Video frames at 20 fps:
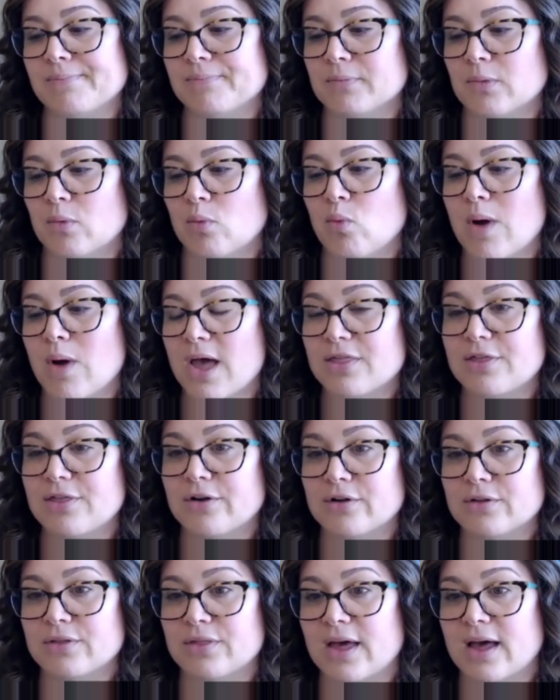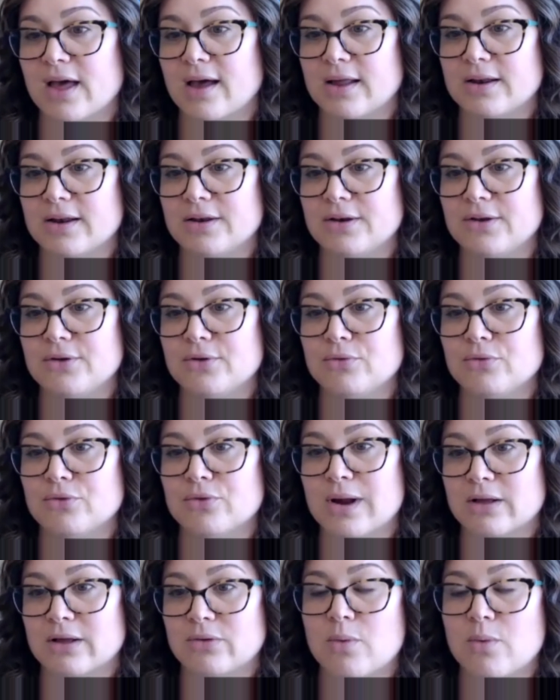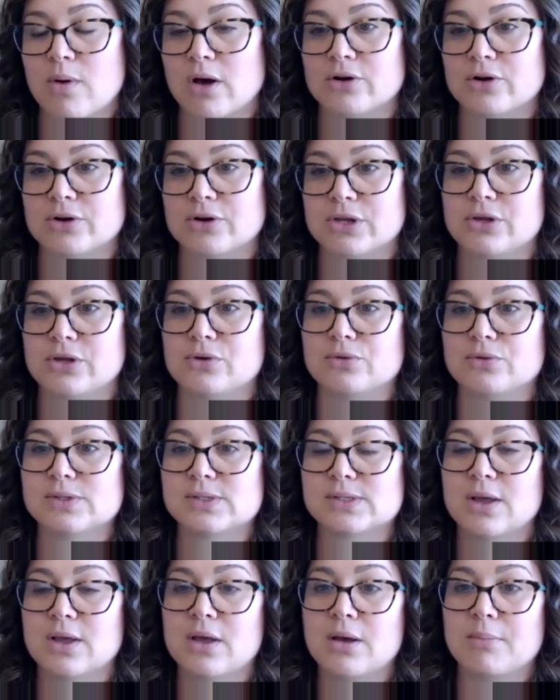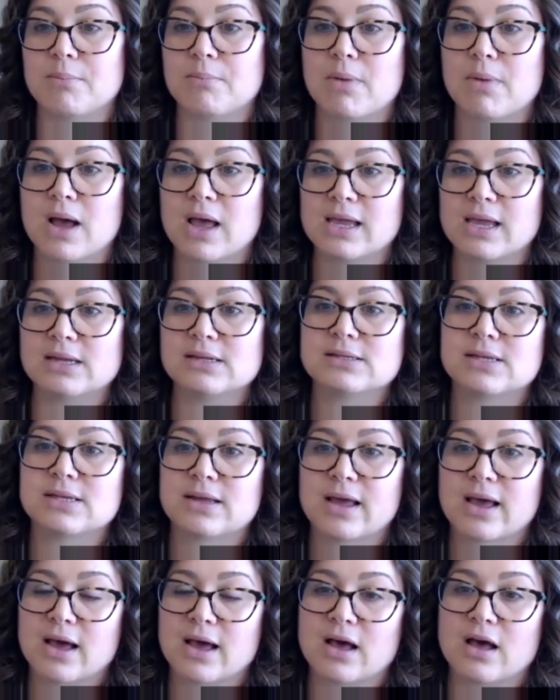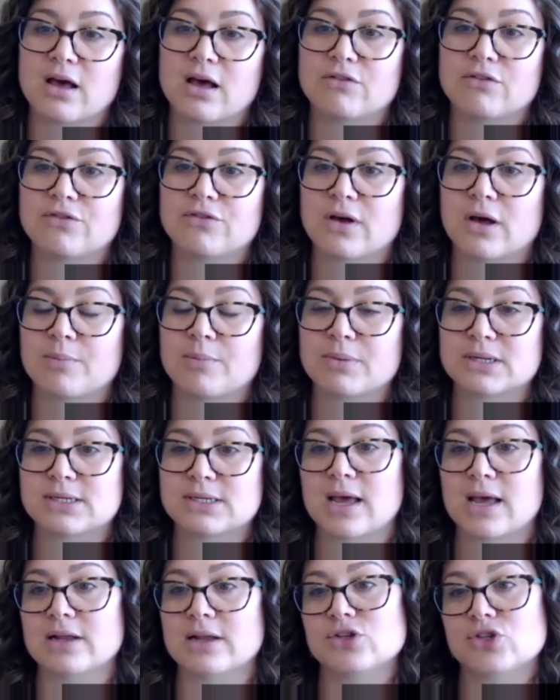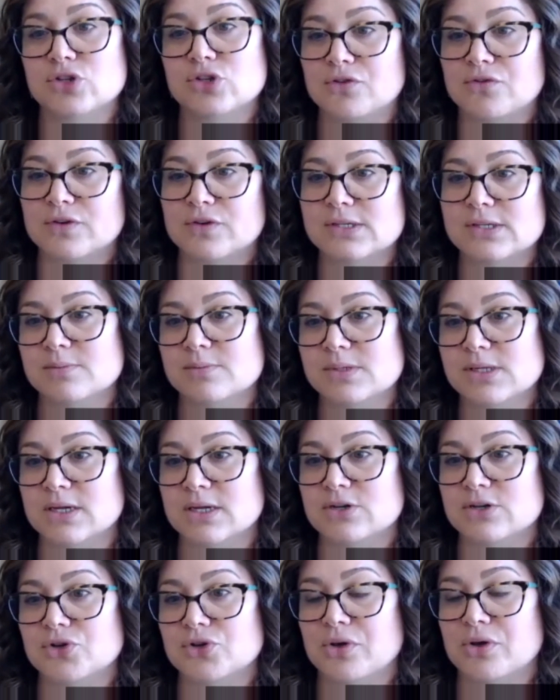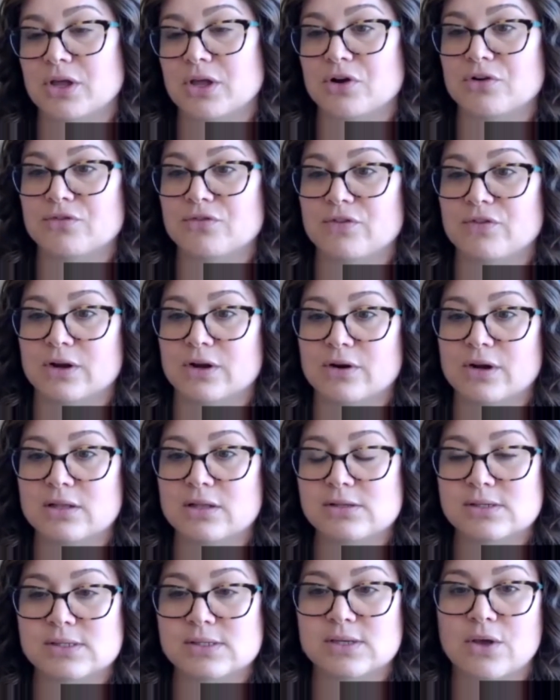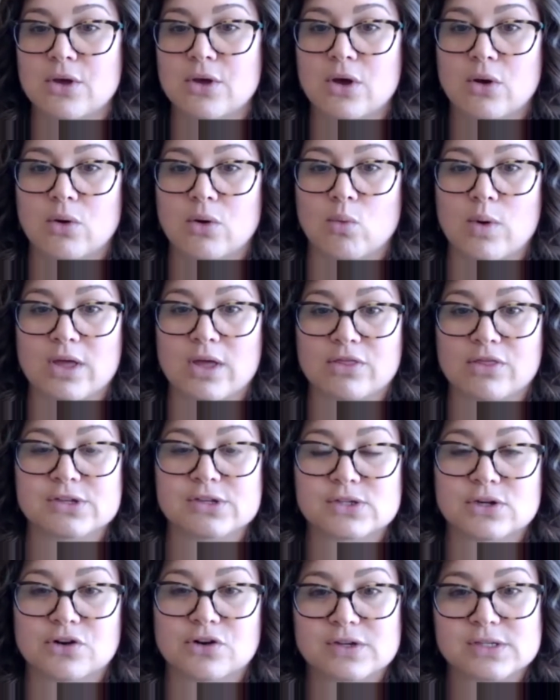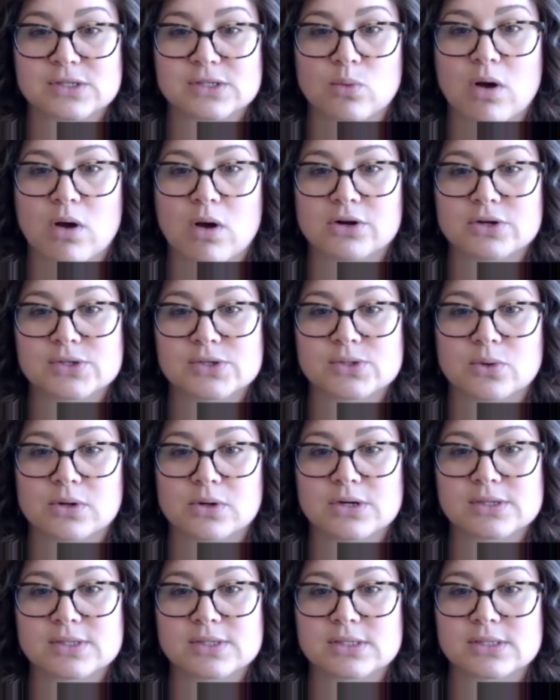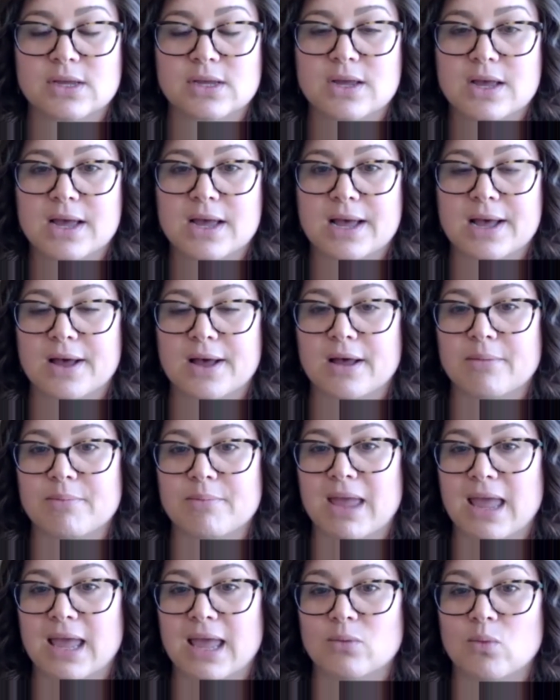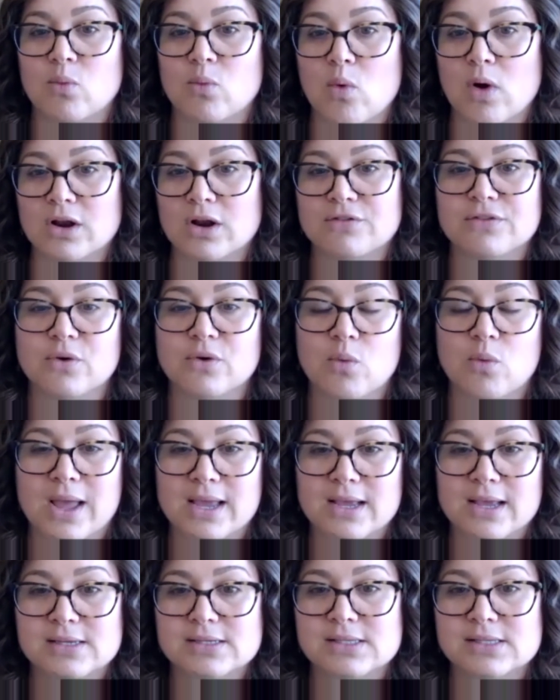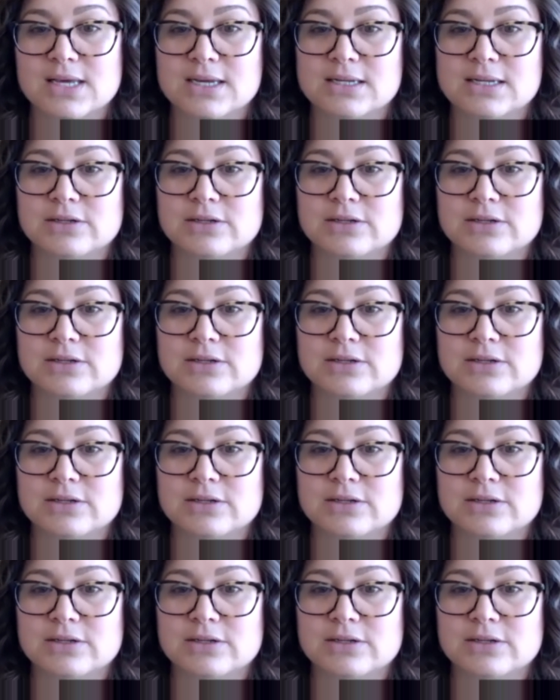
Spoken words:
whether that new groundwater use might have a potential for substantial interference with a surface water source. And one of the ways they